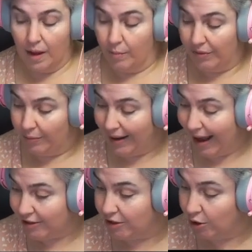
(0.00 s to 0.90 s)
then when I
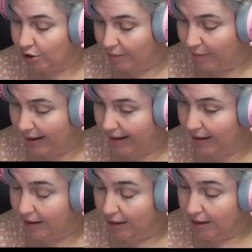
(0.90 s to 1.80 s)
actually looked at my
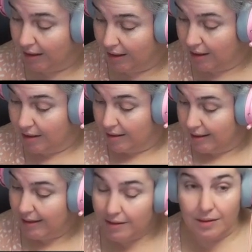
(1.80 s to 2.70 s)

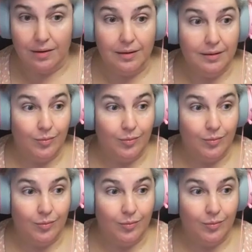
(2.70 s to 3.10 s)
easel,